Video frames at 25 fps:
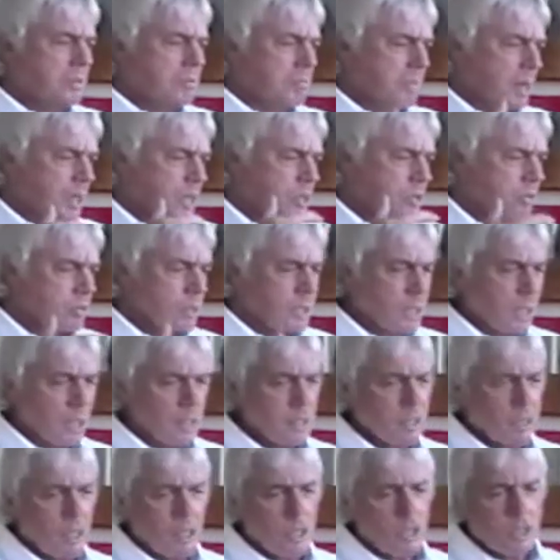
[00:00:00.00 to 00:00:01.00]
and
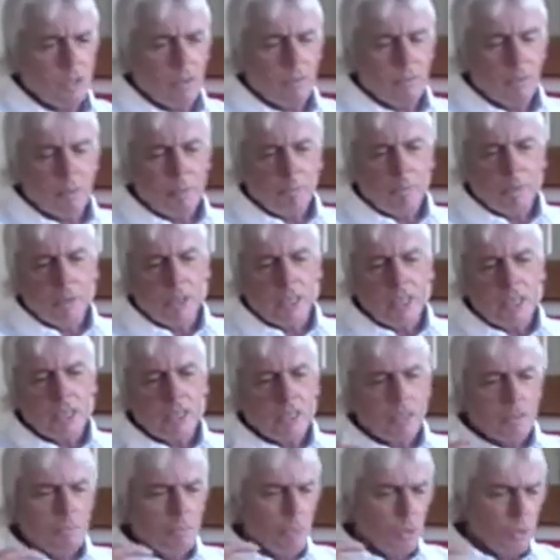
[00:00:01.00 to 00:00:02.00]
militarization of the
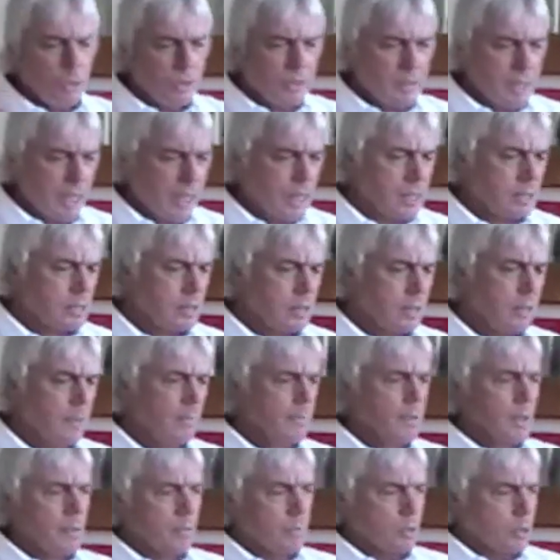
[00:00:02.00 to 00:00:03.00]
police and more data,
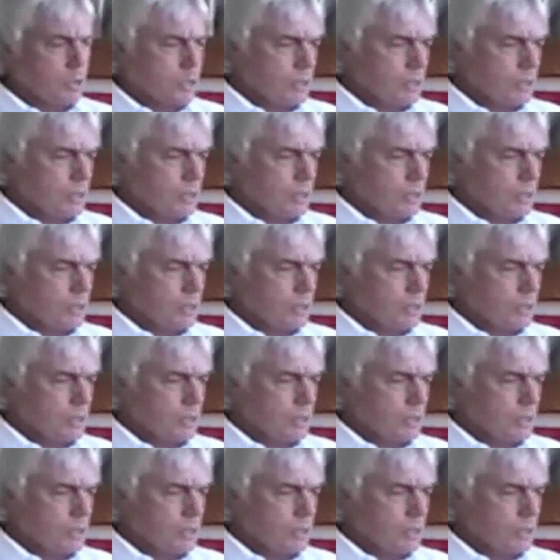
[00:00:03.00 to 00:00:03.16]
more